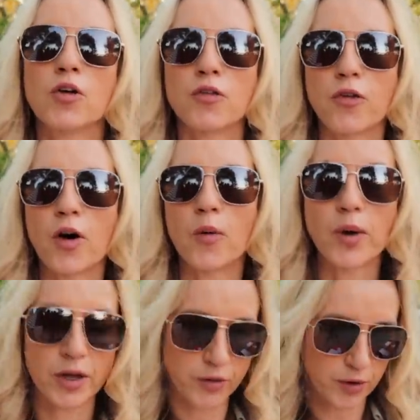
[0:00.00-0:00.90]
fall
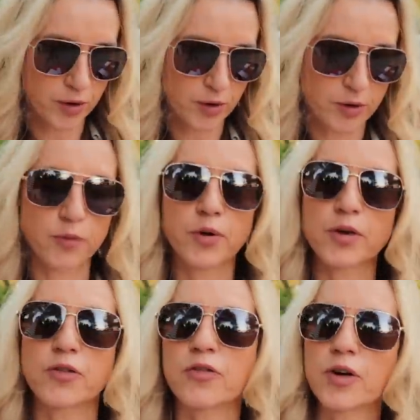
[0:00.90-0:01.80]
weather,
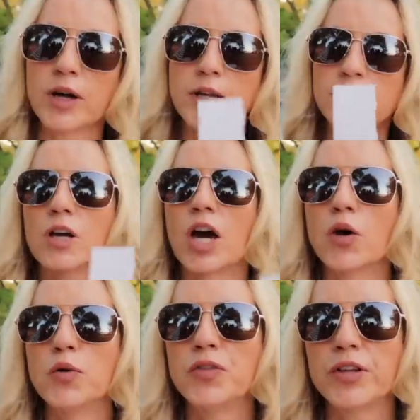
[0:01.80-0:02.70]
real fun,
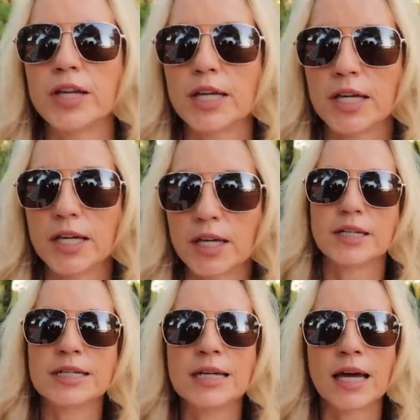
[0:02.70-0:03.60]
cozy,
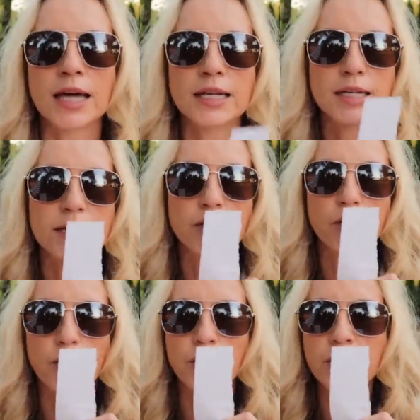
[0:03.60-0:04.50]
nutty,
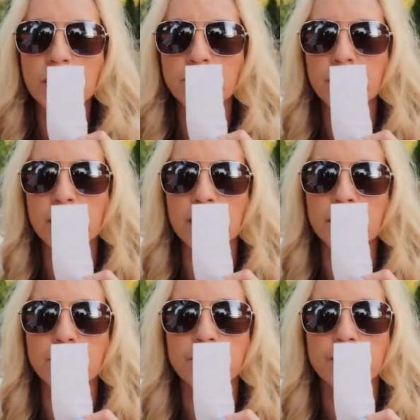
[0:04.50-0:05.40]
creamy